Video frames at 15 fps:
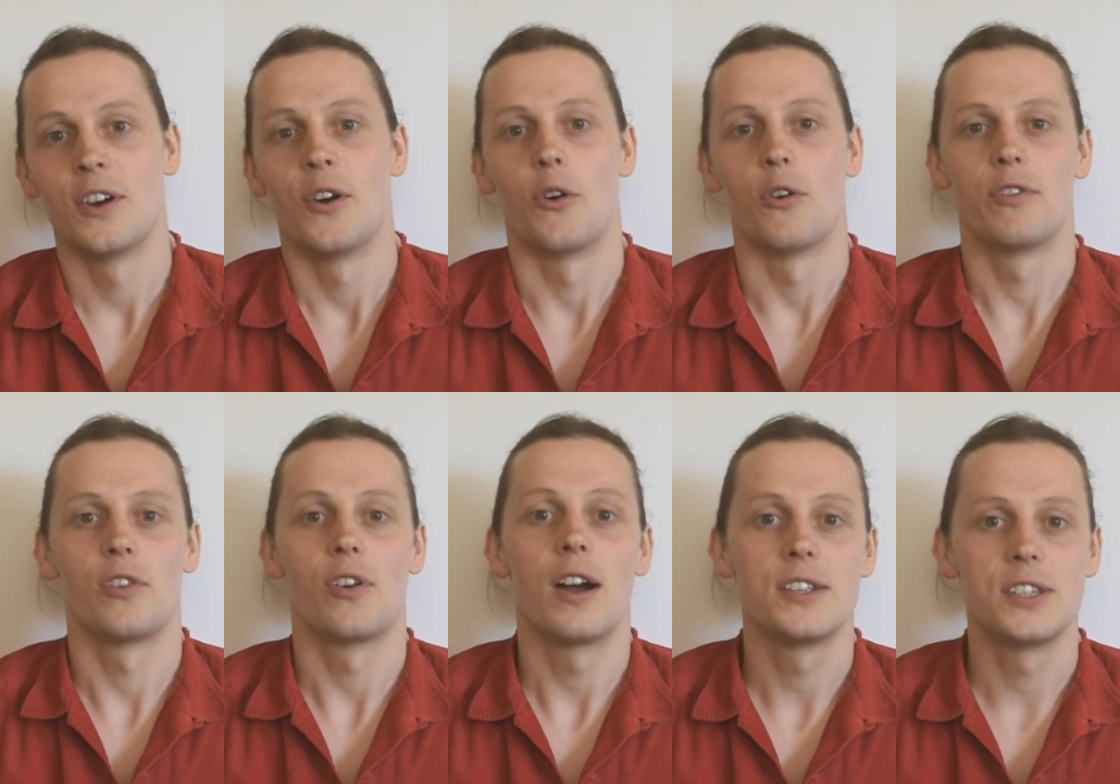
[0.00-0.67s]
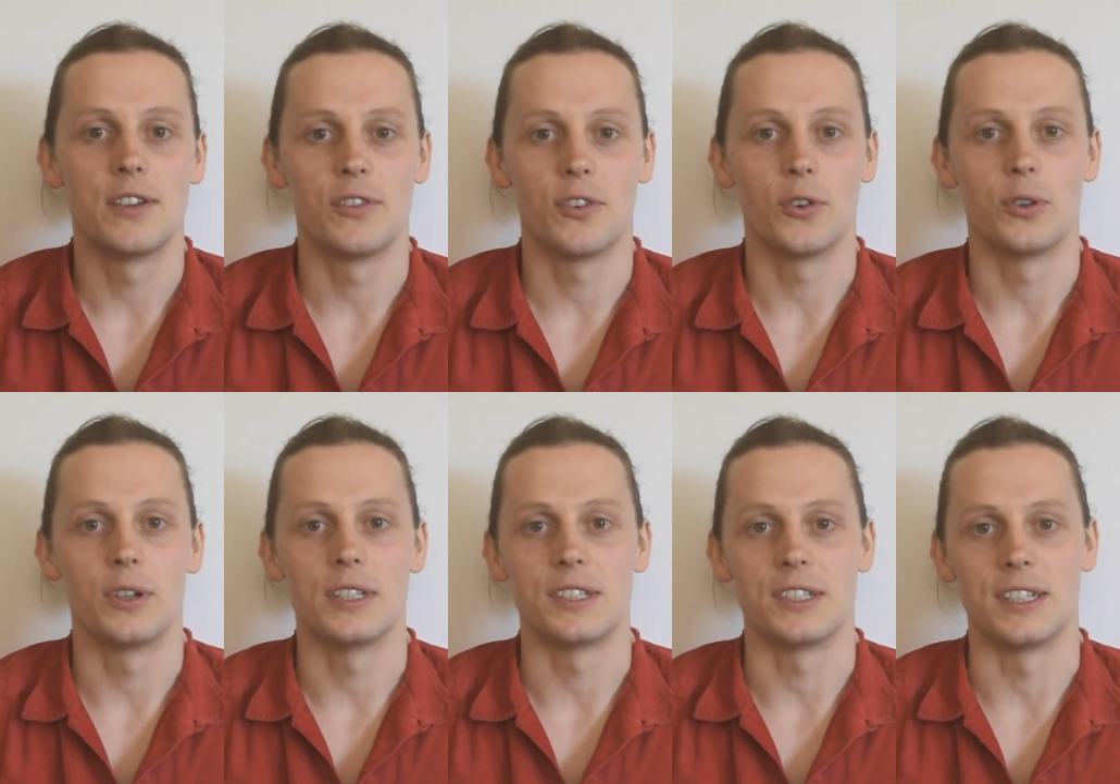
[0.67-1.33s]
or a variety of
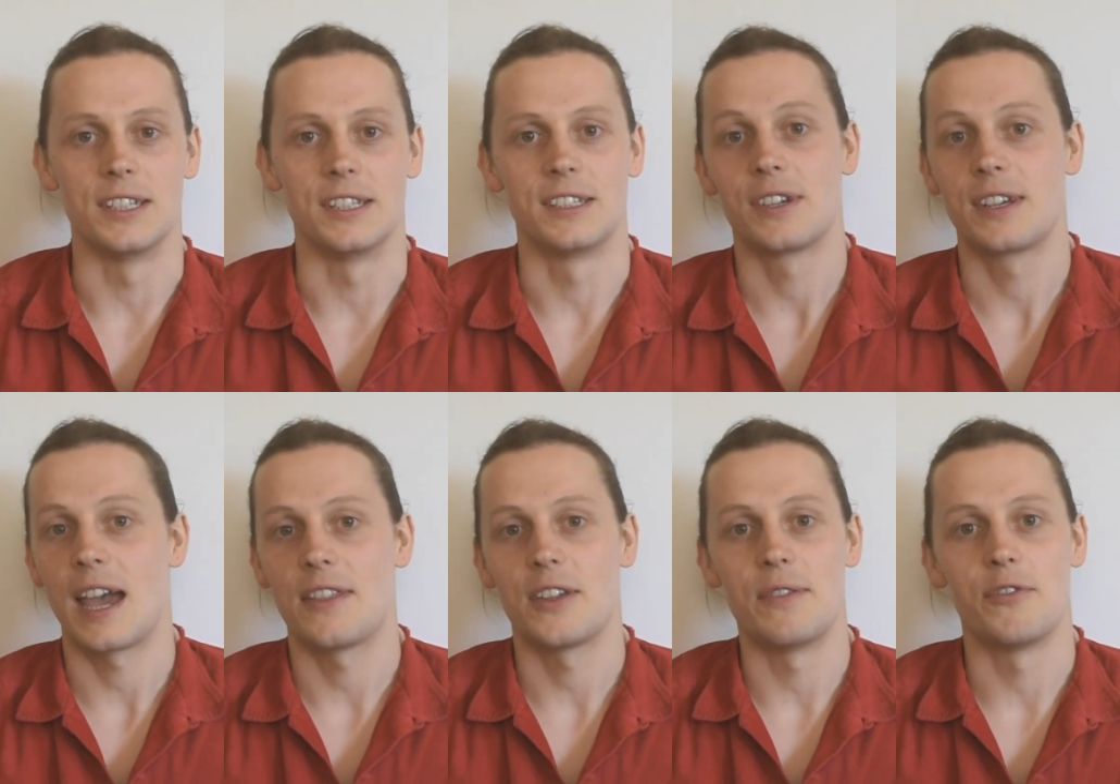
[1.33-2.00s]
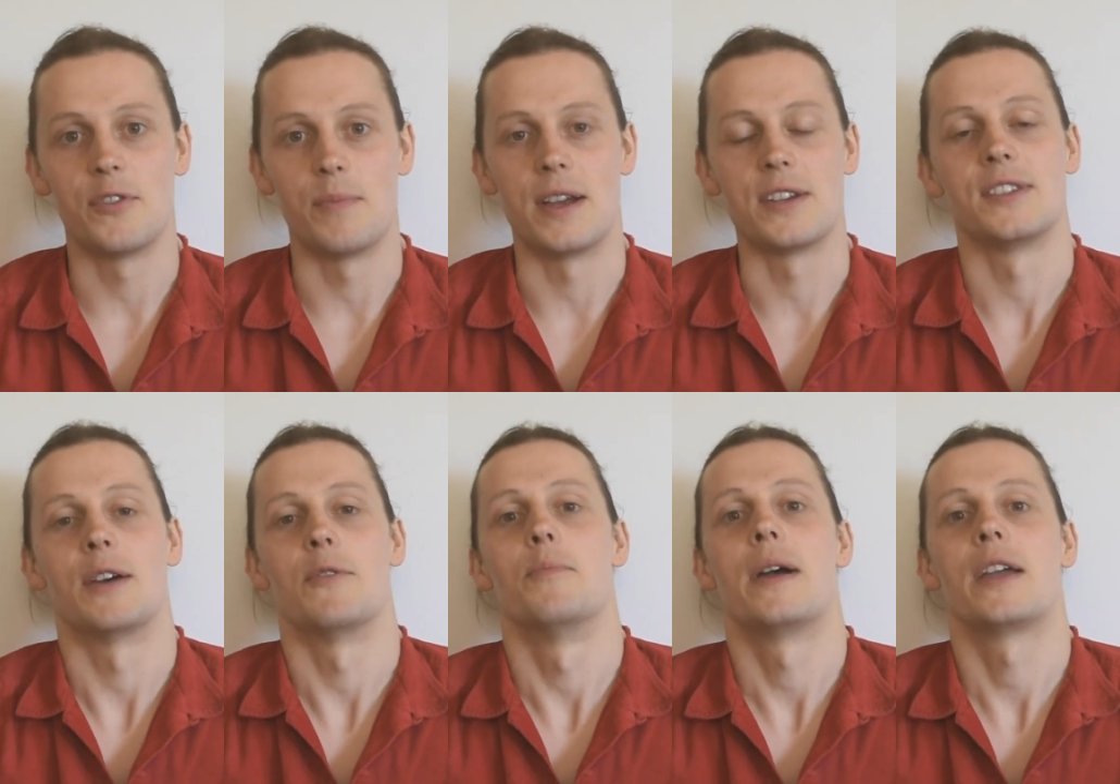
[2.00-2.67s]
audiences to gather information
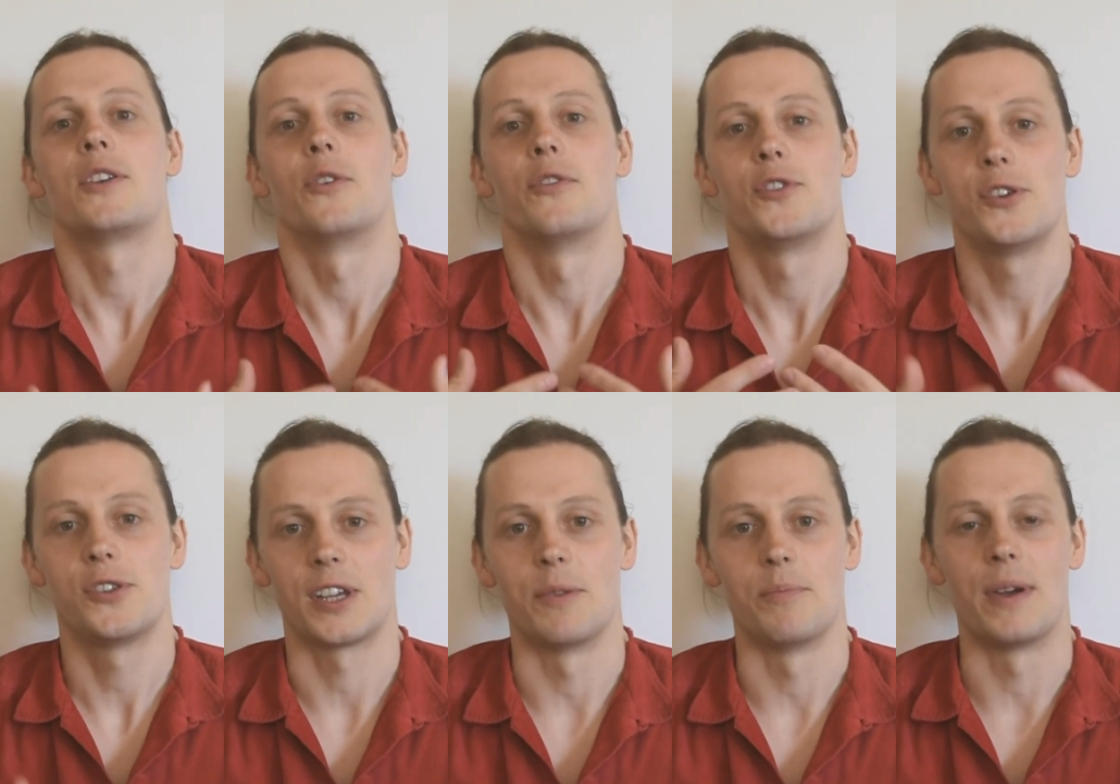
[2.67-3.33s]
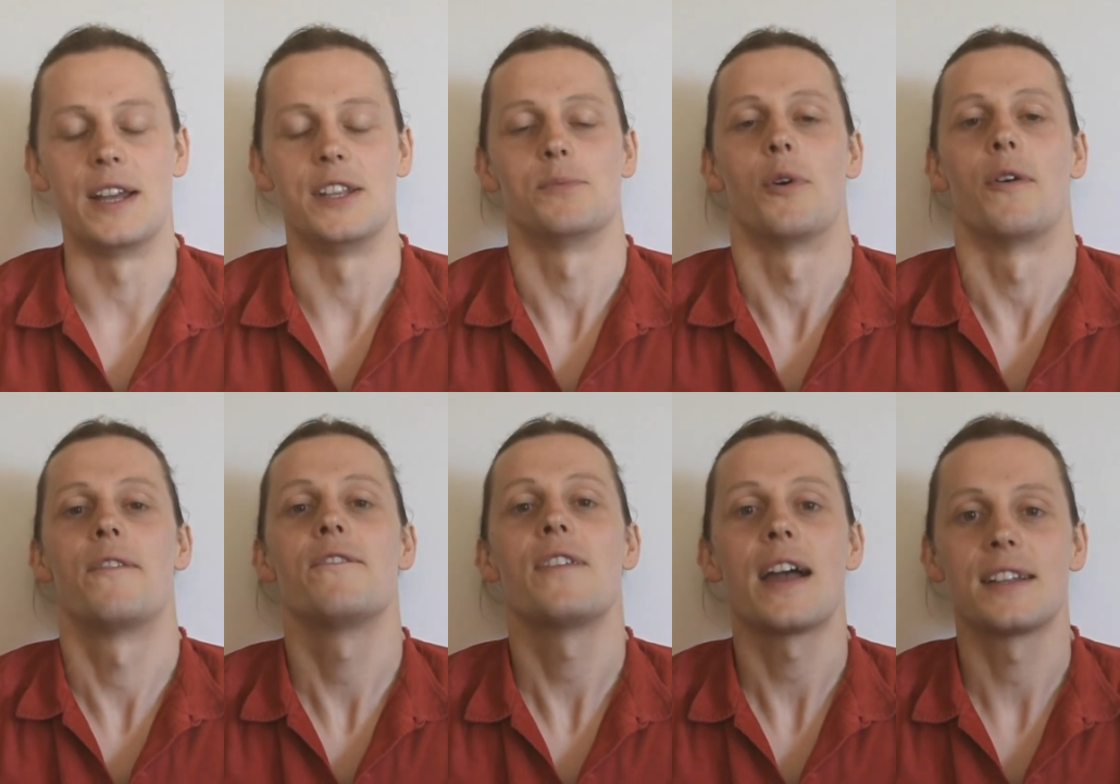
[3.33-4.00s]
that will make your future campaigns more
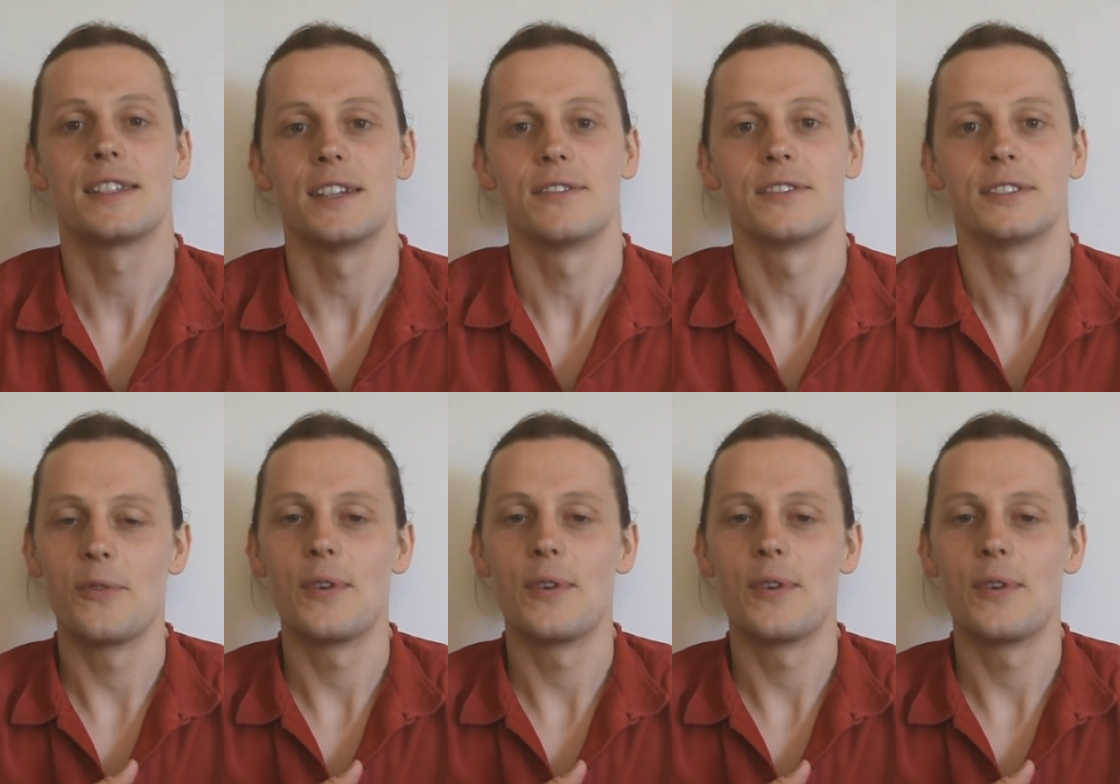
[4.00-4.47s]
effective.